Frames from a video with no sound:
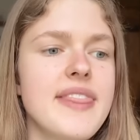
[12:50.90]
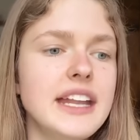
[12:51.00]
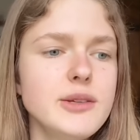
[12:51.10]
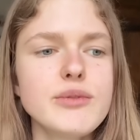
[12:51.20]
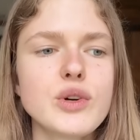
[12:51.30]

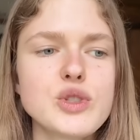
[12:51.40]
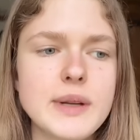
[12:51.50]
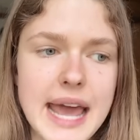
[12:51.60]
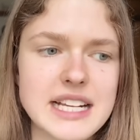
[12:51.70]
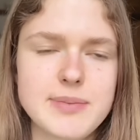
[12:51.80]
Then you move on to
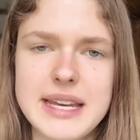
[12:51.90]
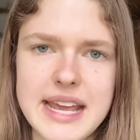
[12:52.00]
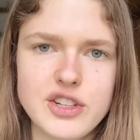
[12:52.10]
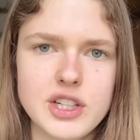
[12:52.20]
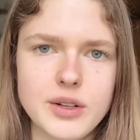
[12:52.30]
an
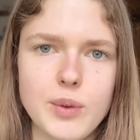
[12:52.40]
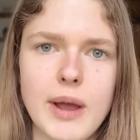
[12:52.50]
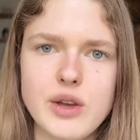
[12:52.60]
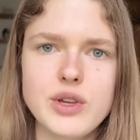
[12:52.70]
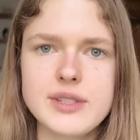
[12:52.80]
explanation
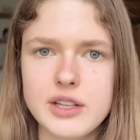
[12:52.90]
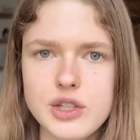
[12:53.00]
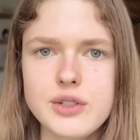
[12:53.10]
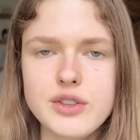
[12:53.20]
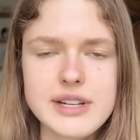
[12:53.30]
where you're using
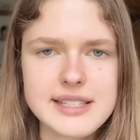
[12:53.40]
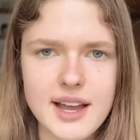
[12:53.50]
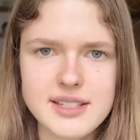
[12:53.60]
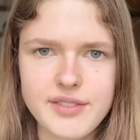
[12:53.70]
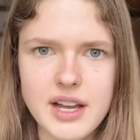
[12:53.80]
2 to 3
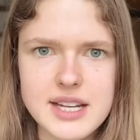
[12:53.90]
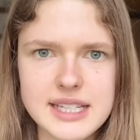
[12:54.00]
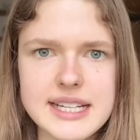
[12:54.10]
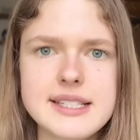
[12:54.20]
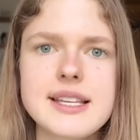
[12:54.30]
scientific
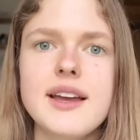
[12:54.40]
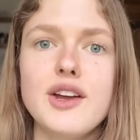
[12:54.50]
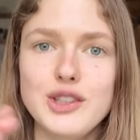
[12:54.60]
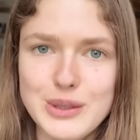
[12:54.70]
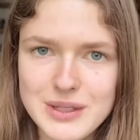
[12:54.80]
ideas,
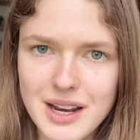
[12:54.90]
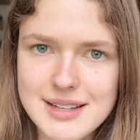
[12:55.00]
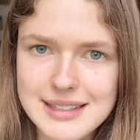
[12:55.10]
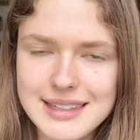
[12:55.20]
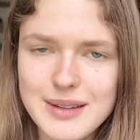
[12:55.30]

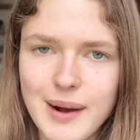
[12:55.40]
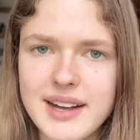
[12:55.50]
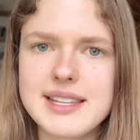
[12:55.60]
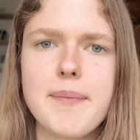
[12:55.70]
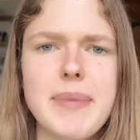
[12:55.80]
utilizing
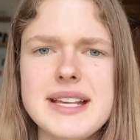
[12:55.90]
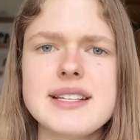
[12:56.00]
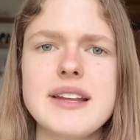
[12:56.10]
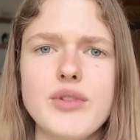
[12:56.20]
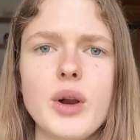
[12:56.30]
keywords and
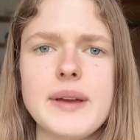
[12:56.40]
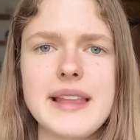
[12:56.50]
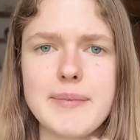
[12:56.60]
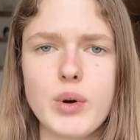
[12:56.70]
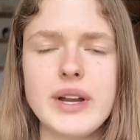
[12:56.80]
basically following
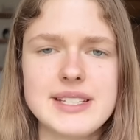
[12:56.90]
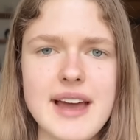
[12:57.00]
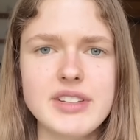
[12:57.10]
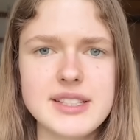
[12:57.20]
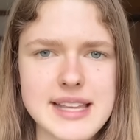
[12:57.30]
that point,
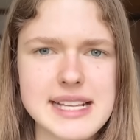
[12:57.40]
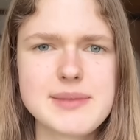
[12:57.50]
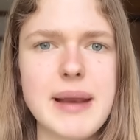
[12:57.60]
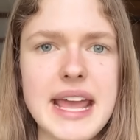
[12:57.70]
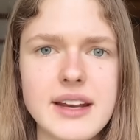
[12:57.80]
evidence,
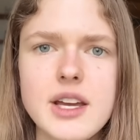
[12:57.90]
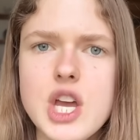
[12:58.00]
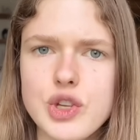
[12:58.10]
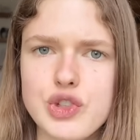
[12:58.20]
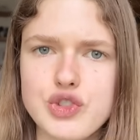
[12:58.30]
explain
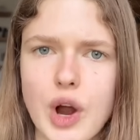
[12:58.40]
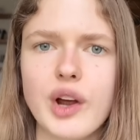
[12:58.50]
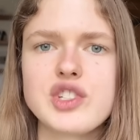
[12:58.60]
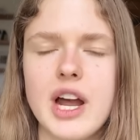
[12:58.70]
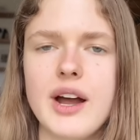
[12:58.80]

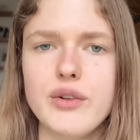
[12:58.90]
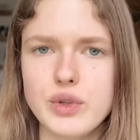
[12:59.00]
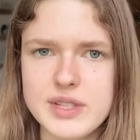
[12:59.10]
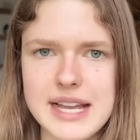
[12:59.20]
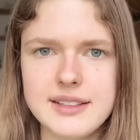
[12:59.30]
structure of
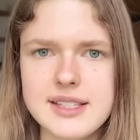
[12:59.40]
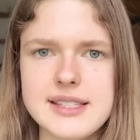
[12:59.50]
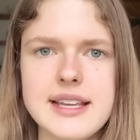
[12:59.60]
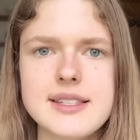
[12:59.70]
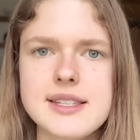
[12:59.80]
your
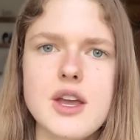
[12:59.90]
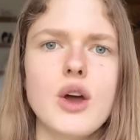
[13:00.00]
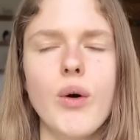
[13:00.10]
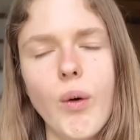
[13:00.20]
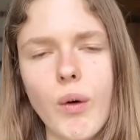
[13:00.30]
sentences
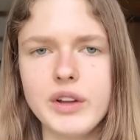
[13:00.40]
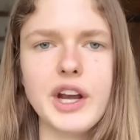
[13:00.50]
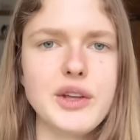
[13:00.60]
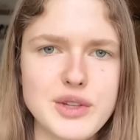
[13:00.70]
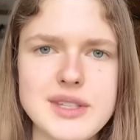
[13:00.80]
or,
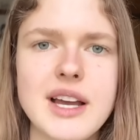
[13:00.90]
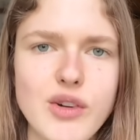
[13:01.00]
you know, use it